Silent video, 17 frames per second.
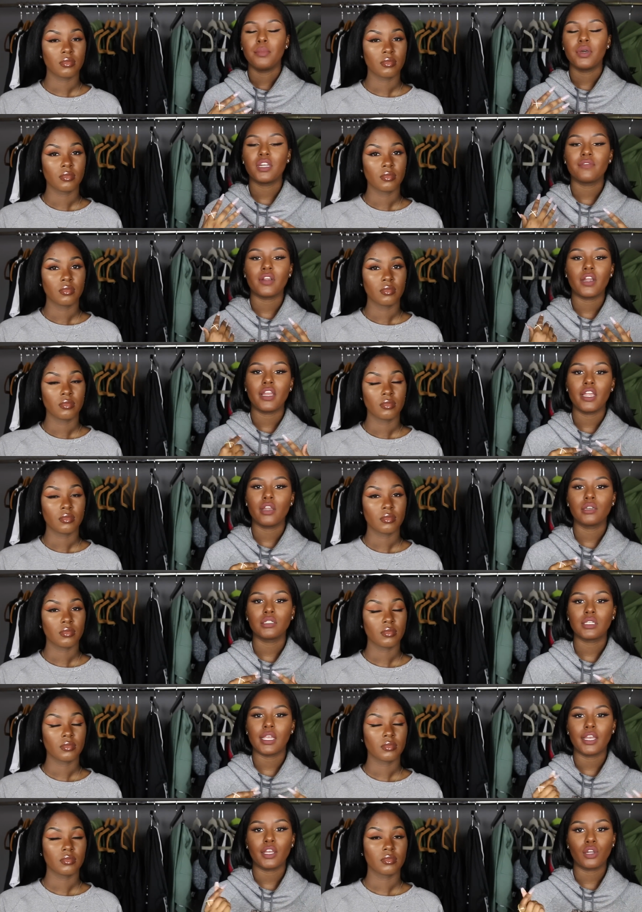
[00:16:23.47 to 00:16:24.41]
Speaker 1: But if our
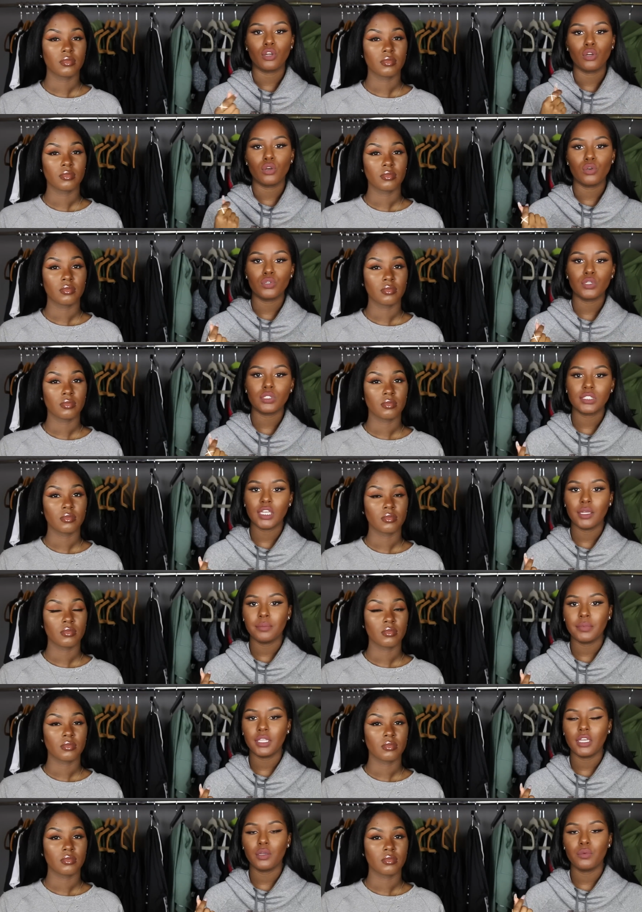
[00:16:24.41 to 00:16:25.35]
hair is like curled or
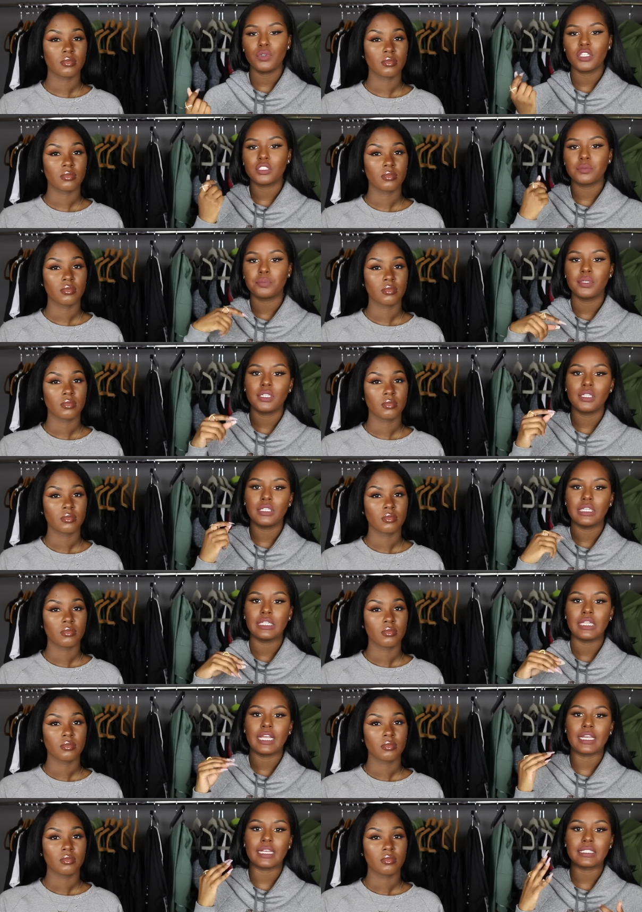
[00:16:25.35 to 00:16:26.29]
something, we just put it
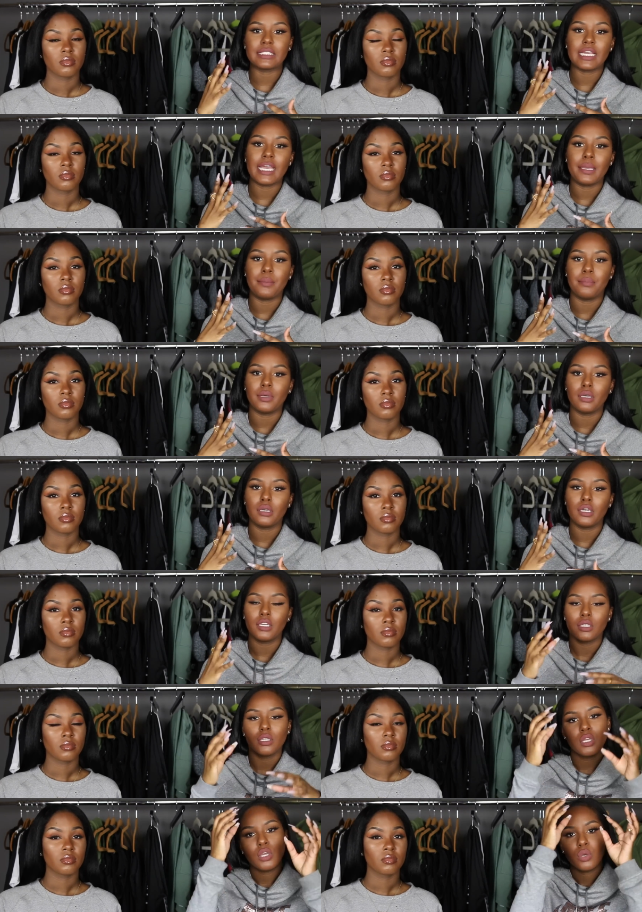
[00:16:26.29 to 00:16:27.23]
in like a tight
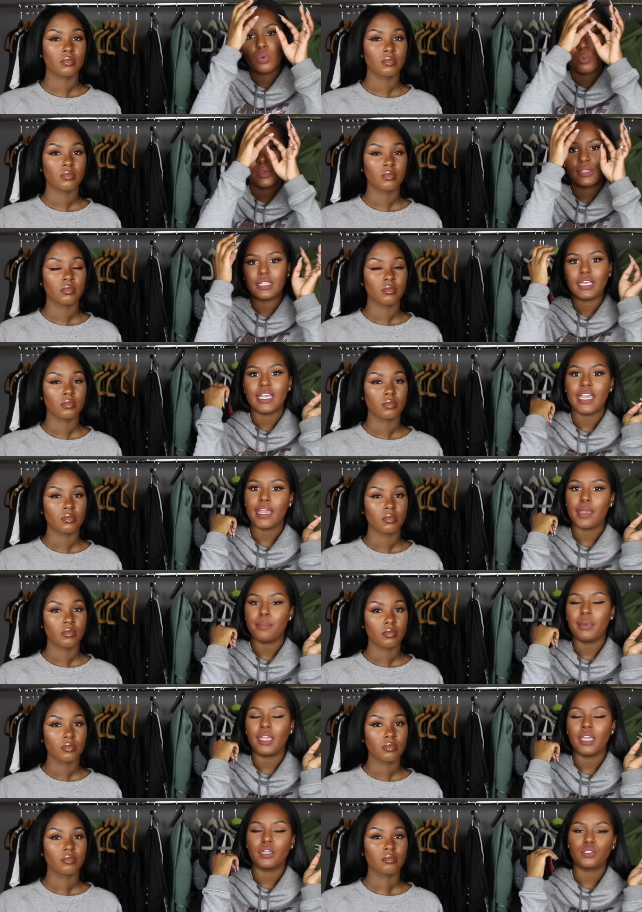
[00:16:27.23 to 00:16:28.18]
bun with the
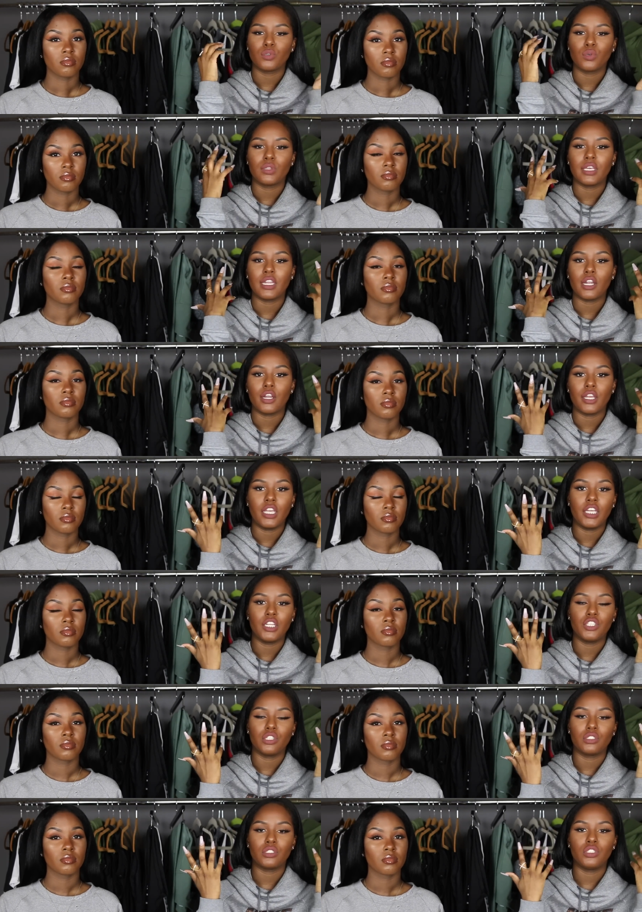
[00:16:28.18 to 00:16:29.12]
headband so that our
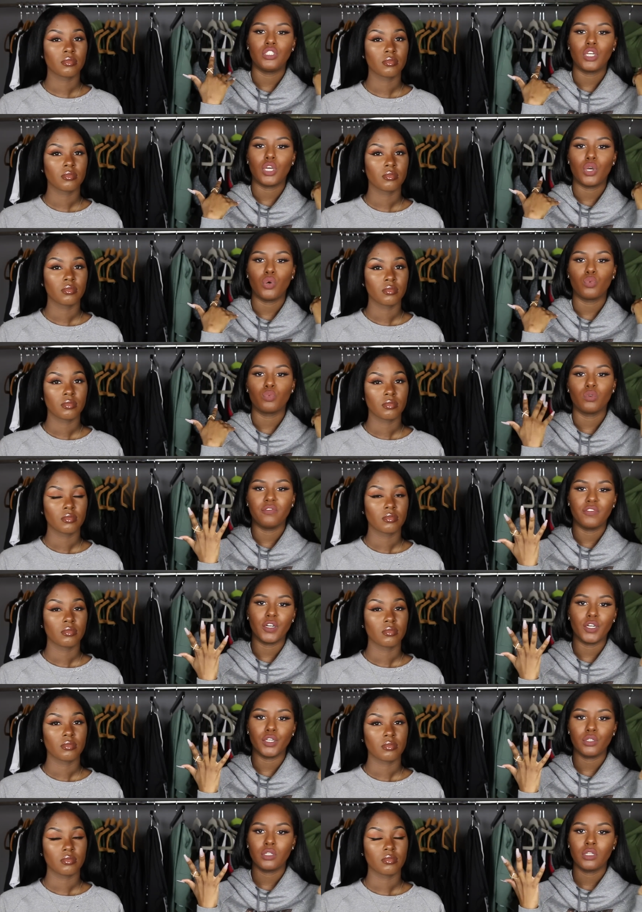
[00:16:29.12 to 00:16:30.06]
edges don't
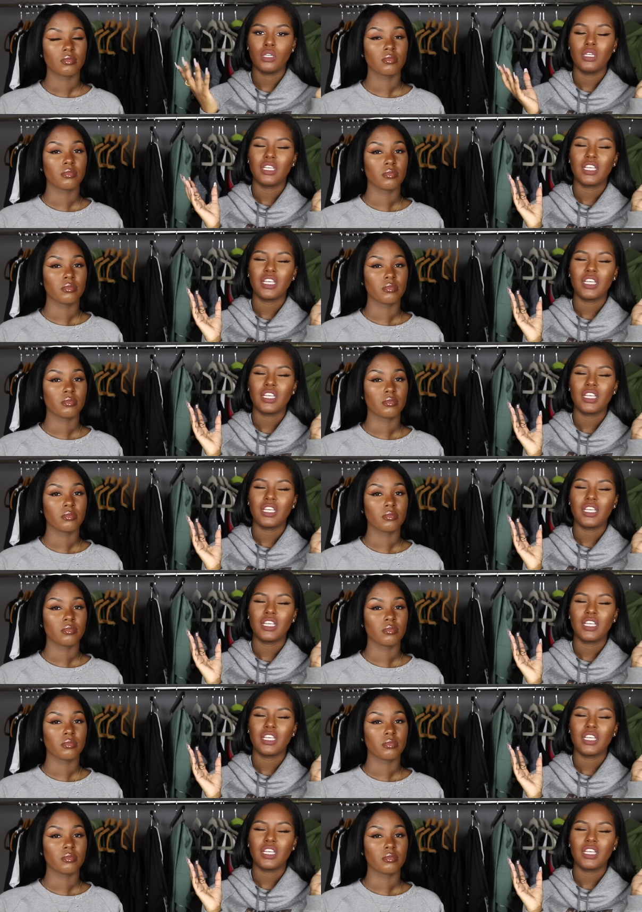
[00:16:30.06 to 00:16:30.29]
revert.